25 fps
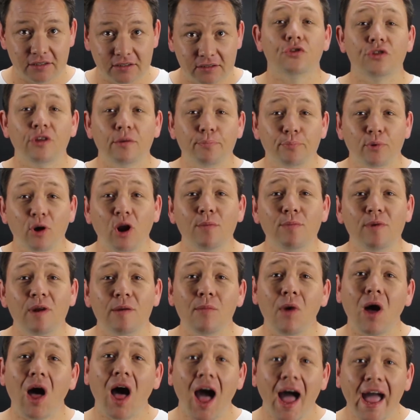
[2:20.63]
The
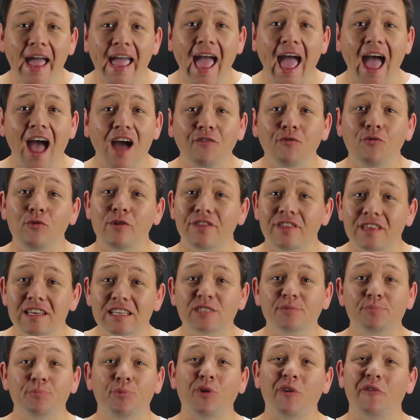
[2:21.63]
problem I have with
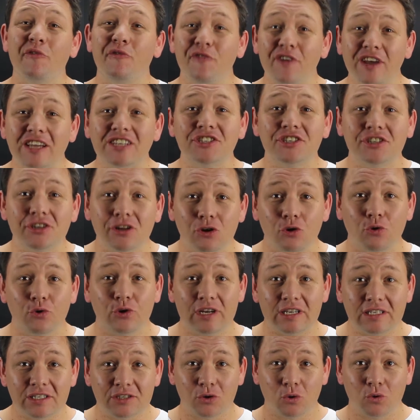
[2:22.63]
these professional
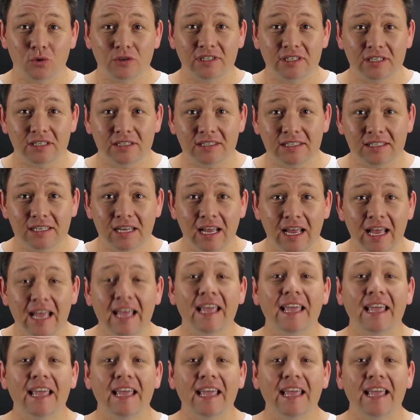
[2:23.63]
resources